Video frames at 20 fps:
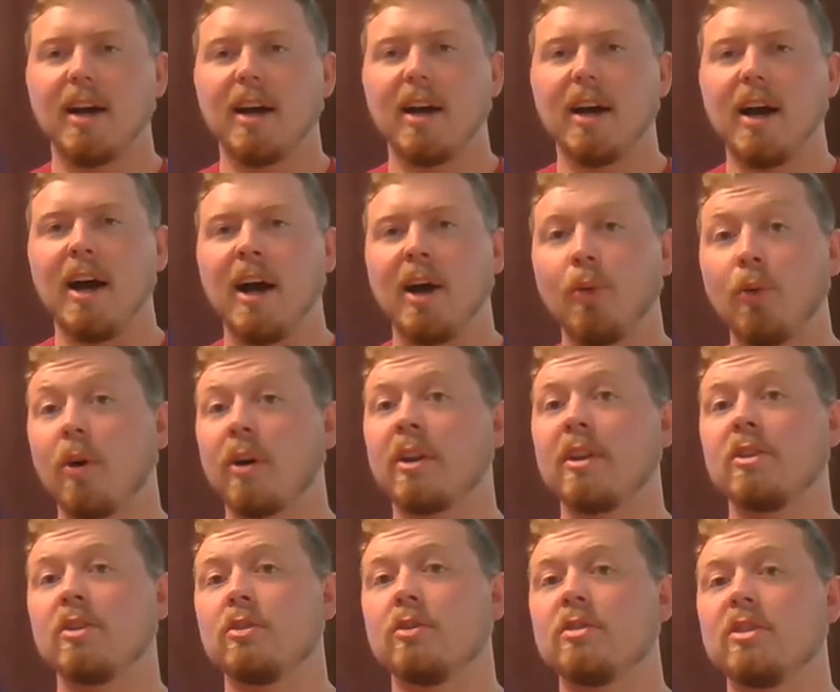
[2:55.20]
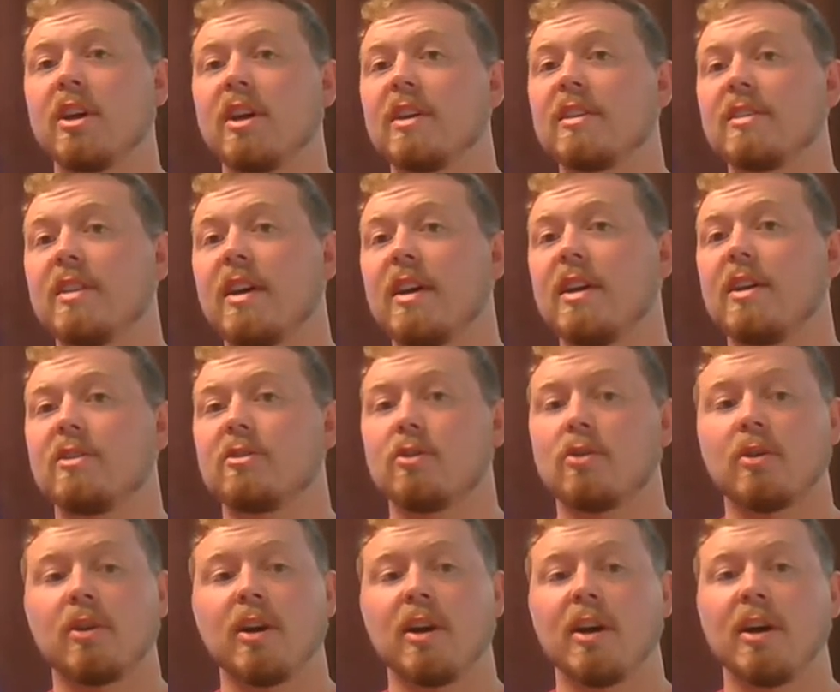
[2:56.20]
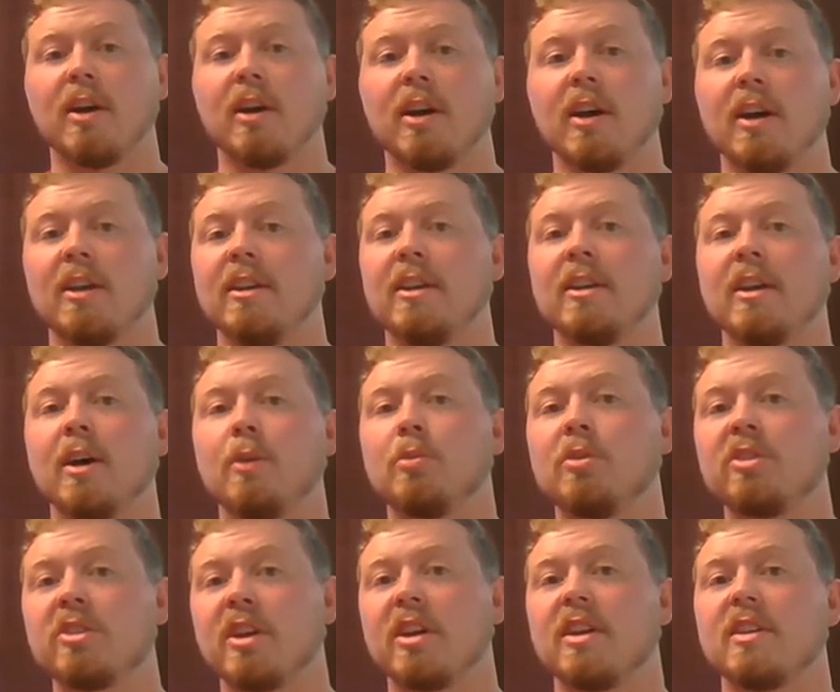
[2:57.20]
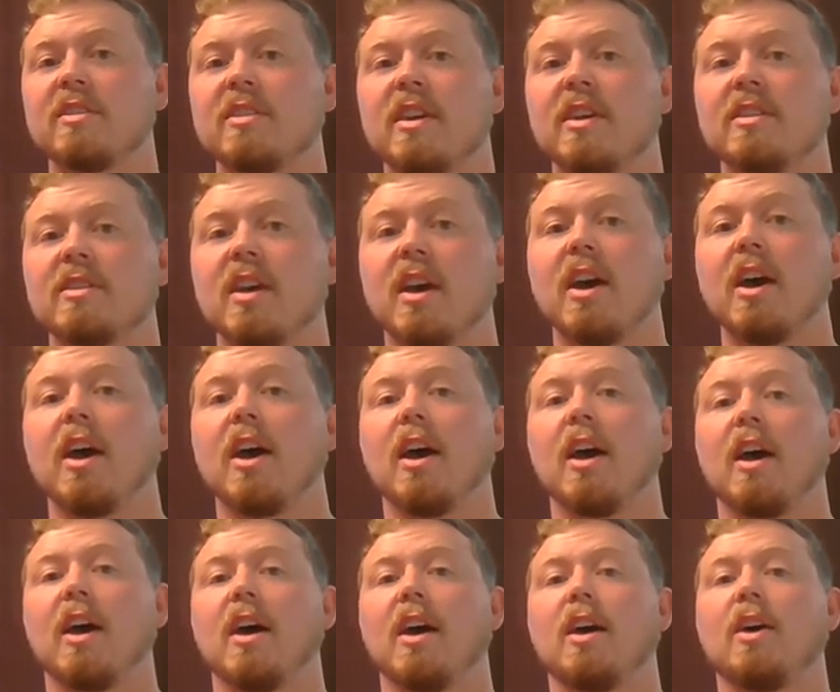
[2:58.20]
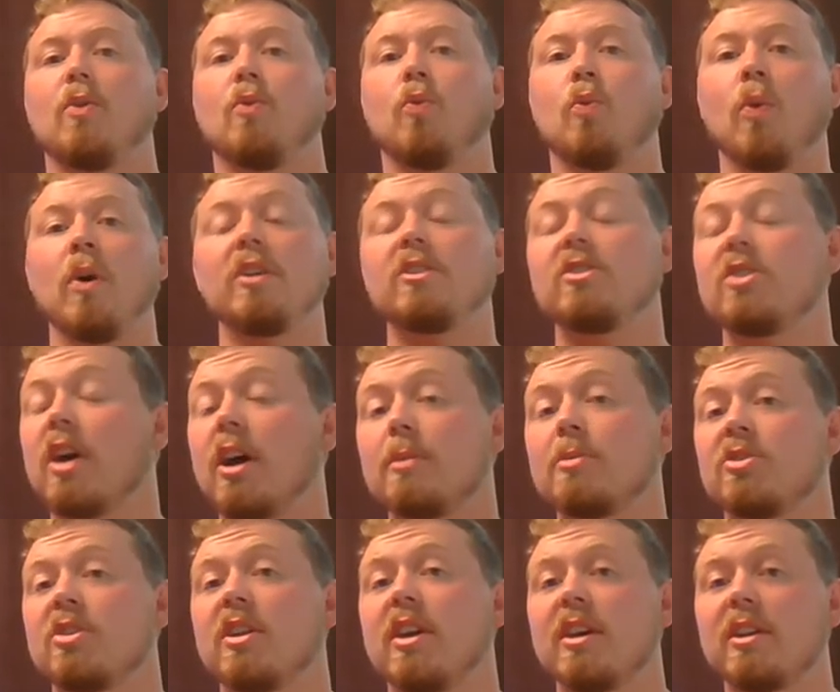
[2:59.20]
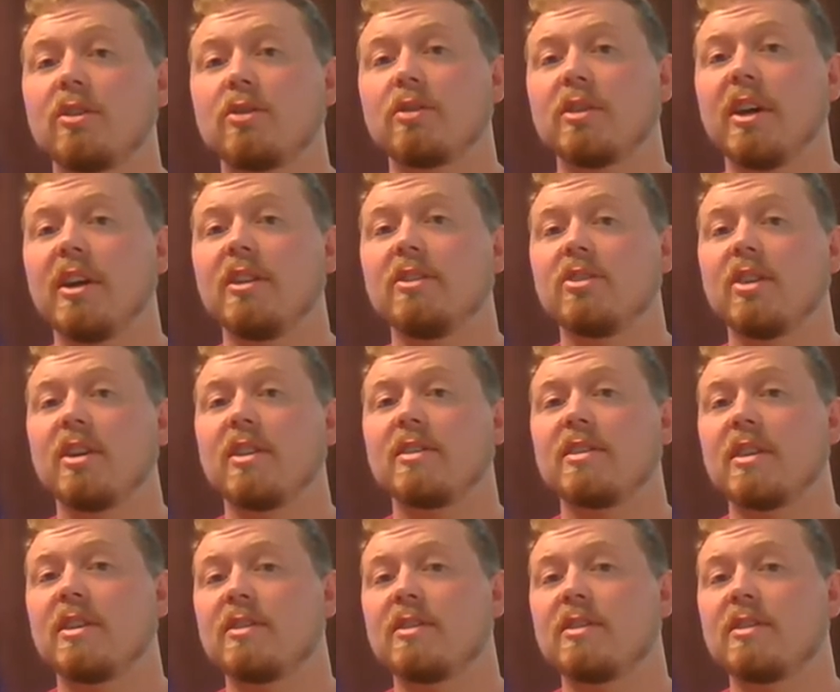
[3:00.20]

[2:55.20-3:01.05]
want to do JSAs or I need help with JSAs. What jobs should I create JSAs